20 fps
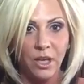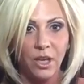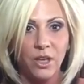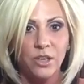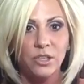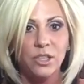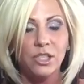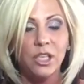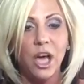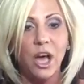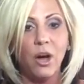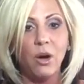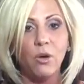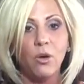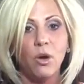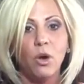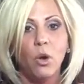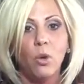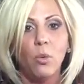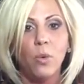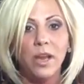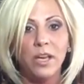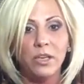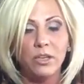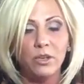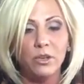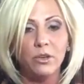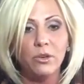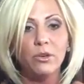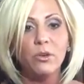So when
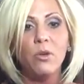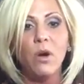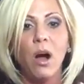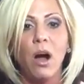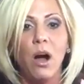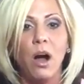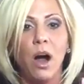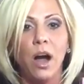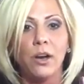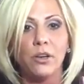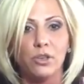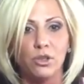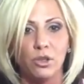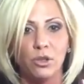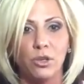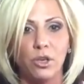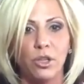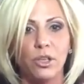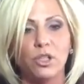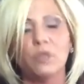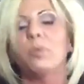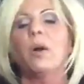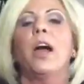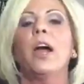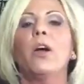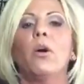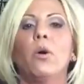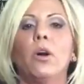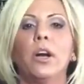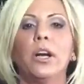you are true to those
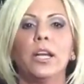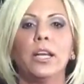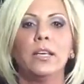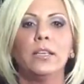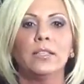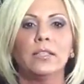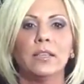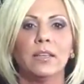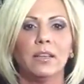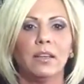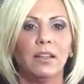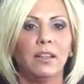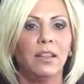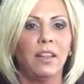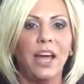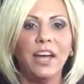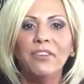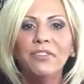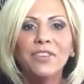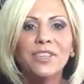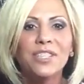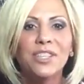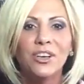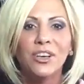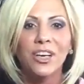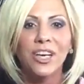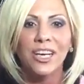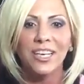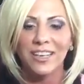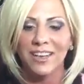priorities, life is
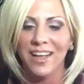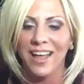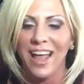good.